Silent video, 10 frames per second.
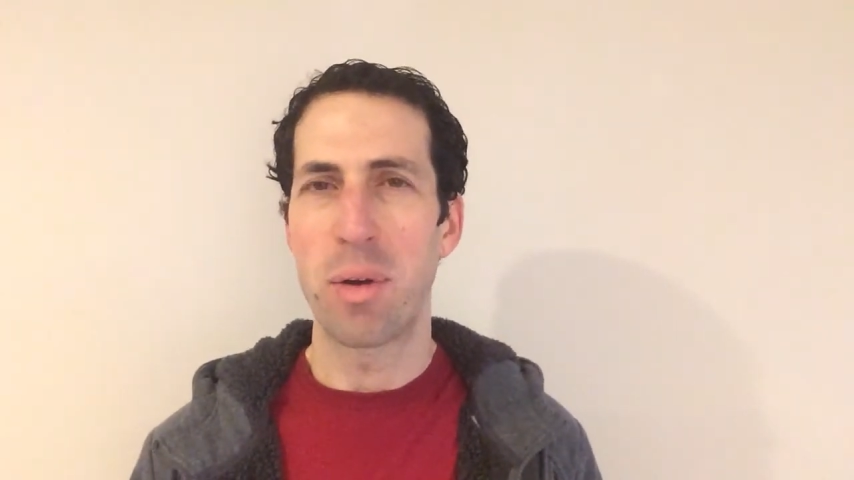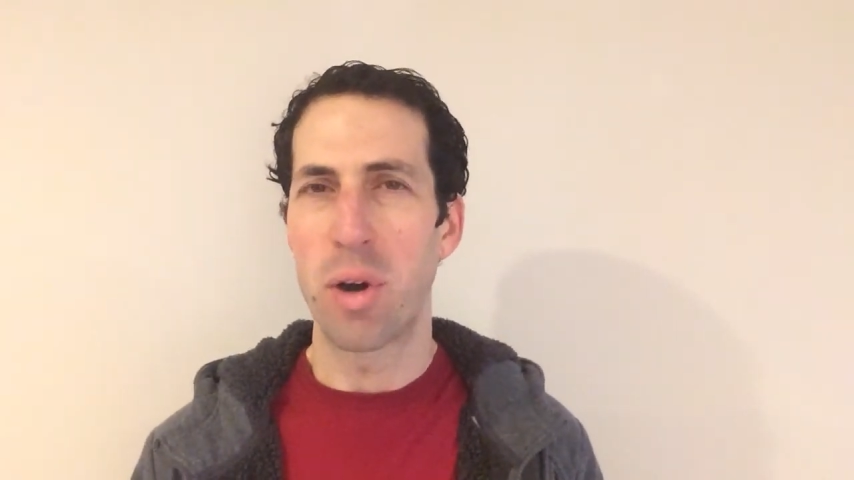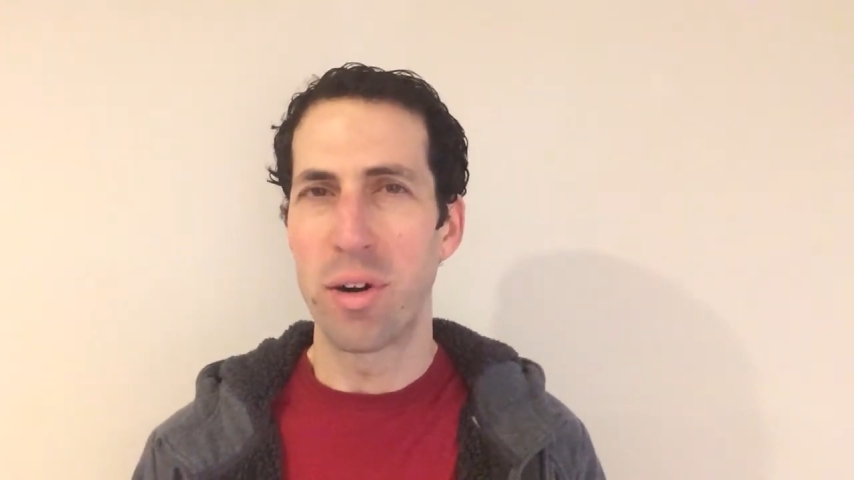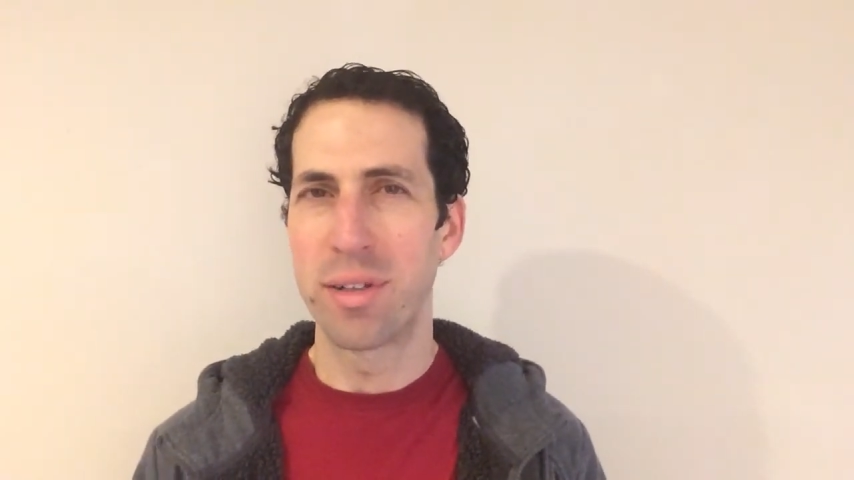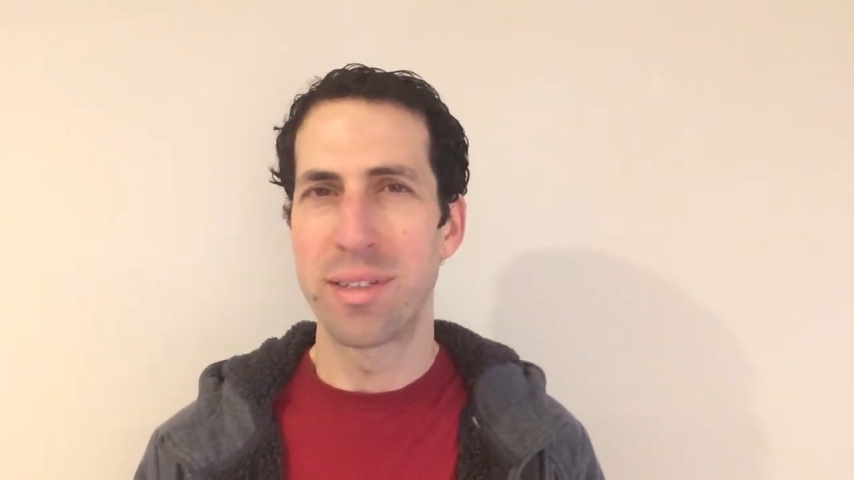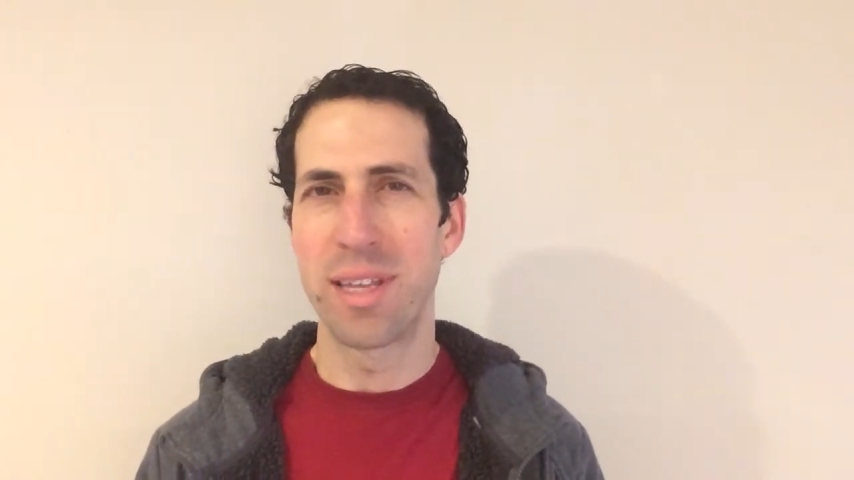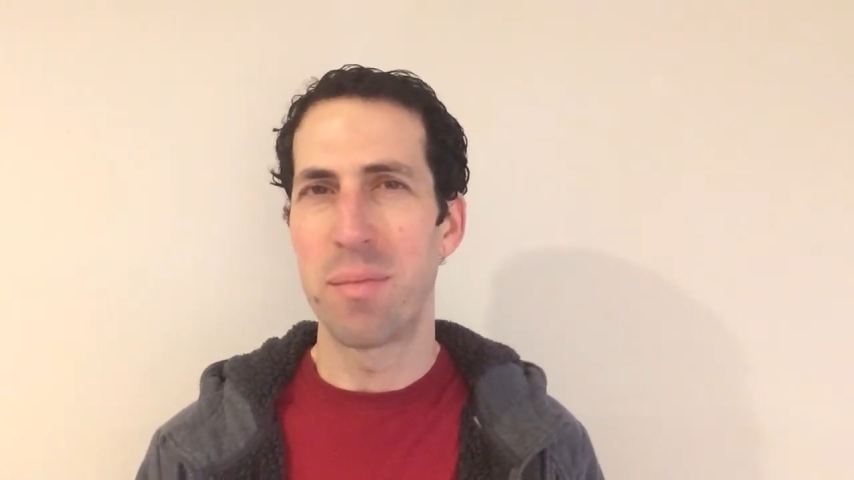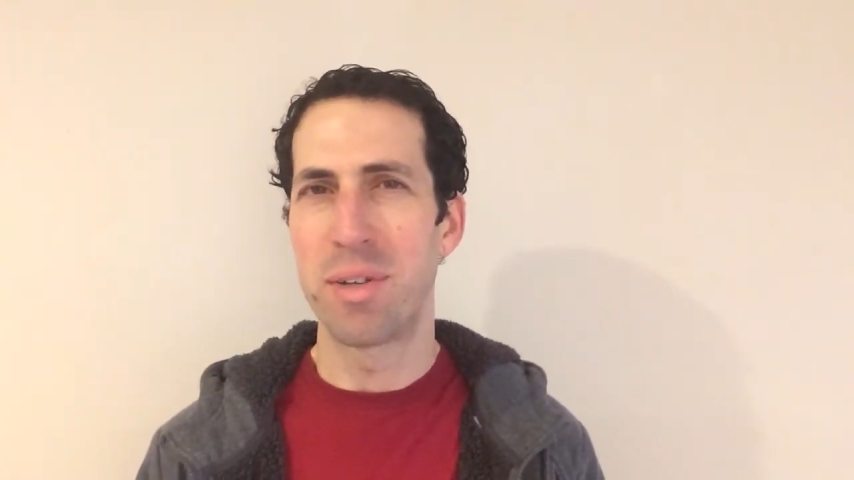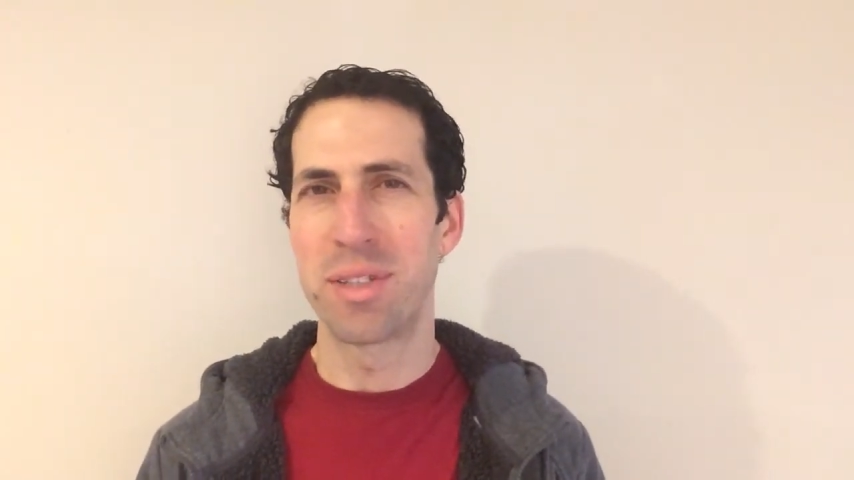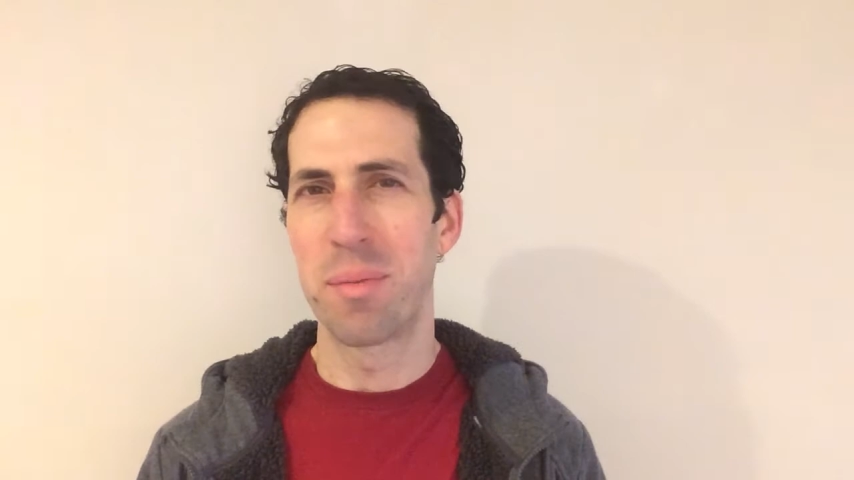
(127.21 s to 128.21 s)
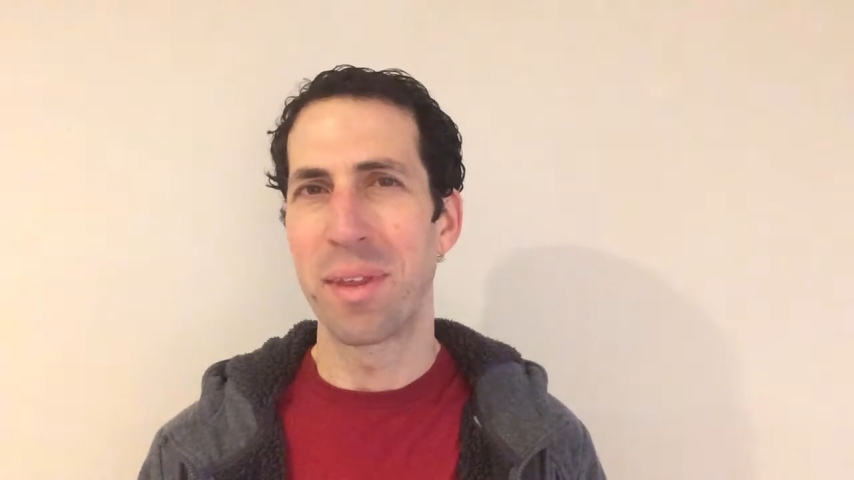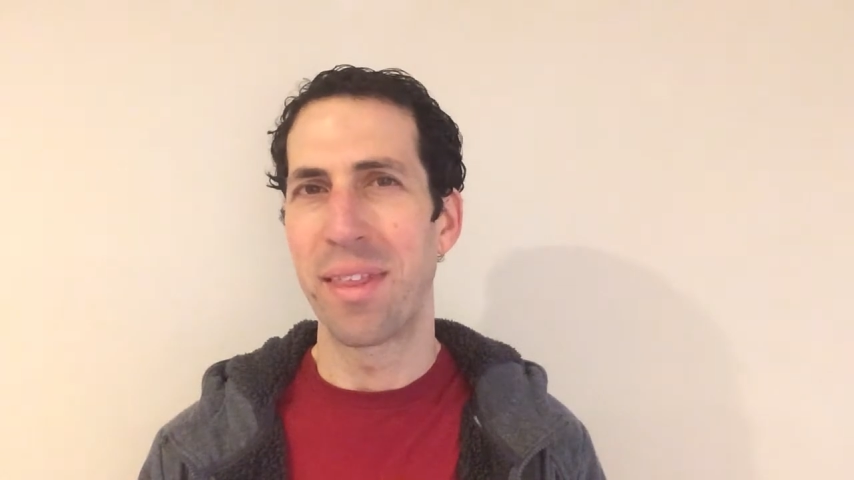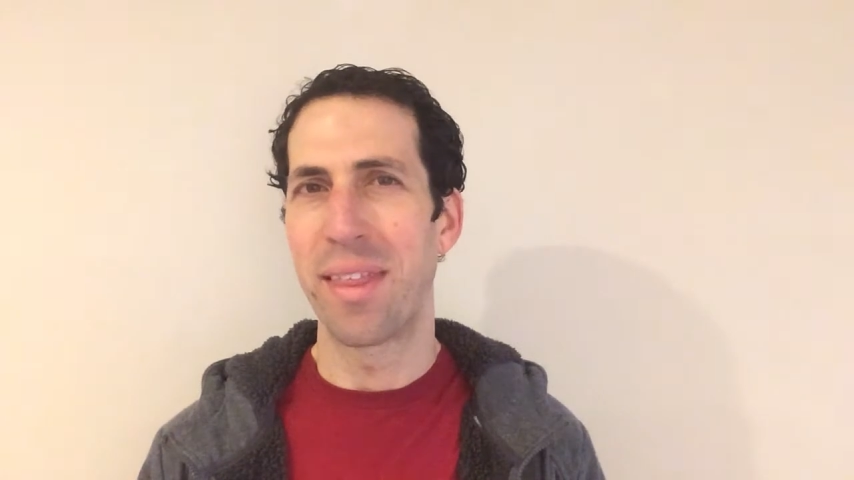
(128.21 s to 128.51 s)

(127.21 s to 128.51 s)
curses them or something,